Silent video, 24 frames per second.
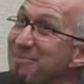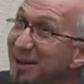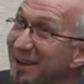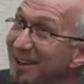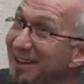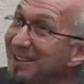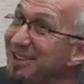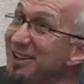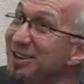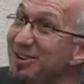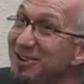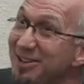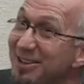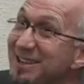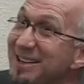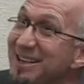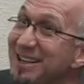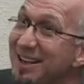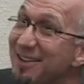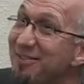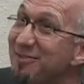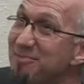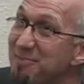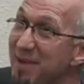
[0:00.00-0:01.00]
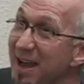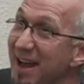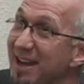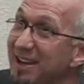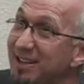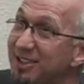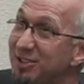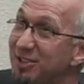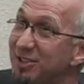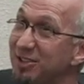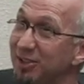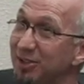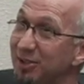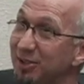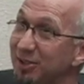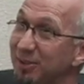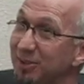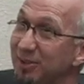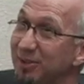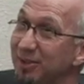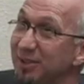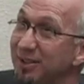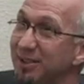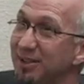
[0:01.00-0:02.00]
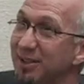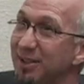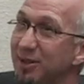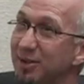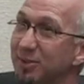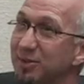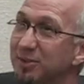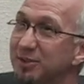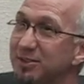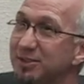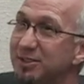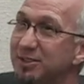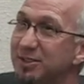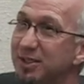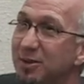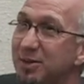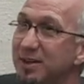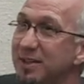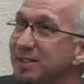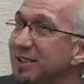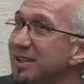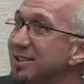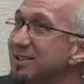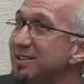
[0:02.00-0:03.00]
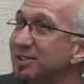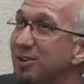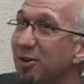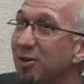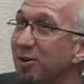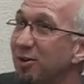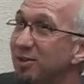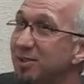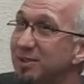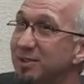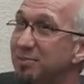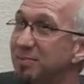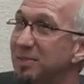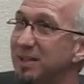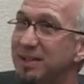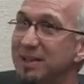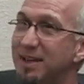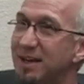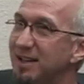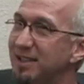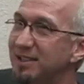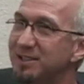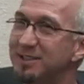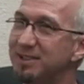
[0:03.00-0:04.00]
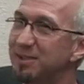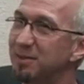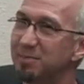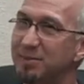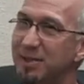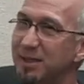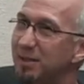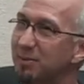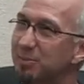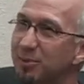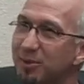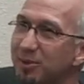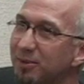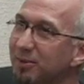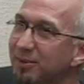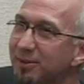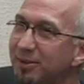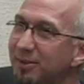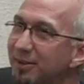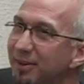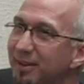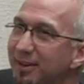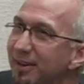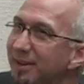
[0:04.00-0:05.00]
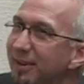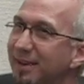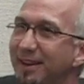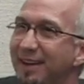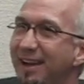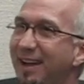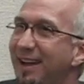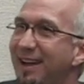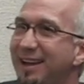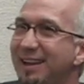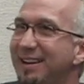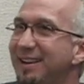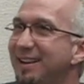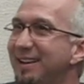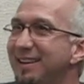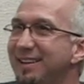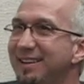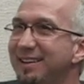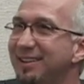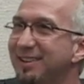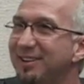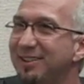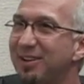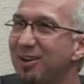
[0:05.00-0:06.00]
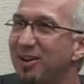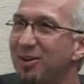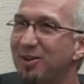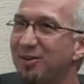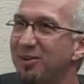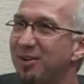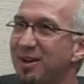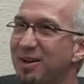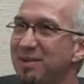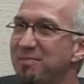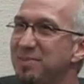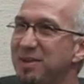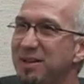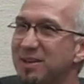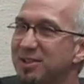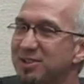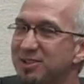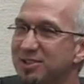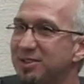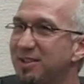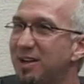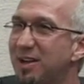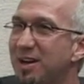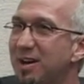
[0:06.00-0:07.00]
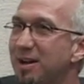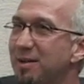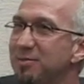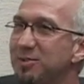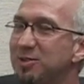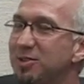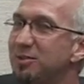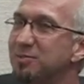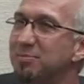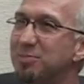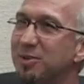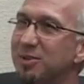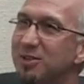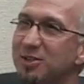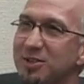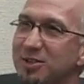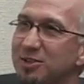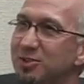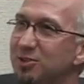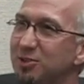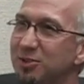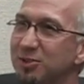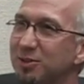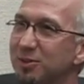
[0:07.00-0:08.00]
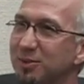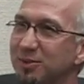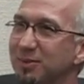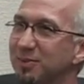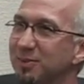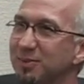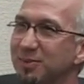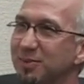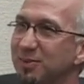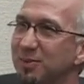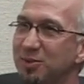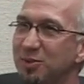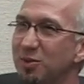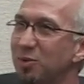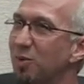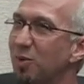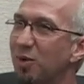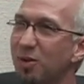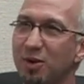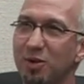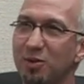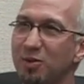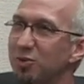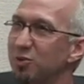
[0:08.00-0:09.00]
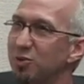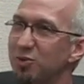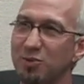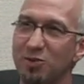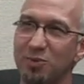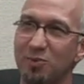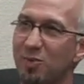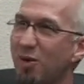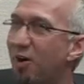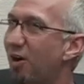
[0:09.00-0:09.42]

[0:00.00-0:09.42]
but they're going to give back to you, you know. So it doesn't hurt to be nice to people and, you know, not be a snob just because you're, you are who you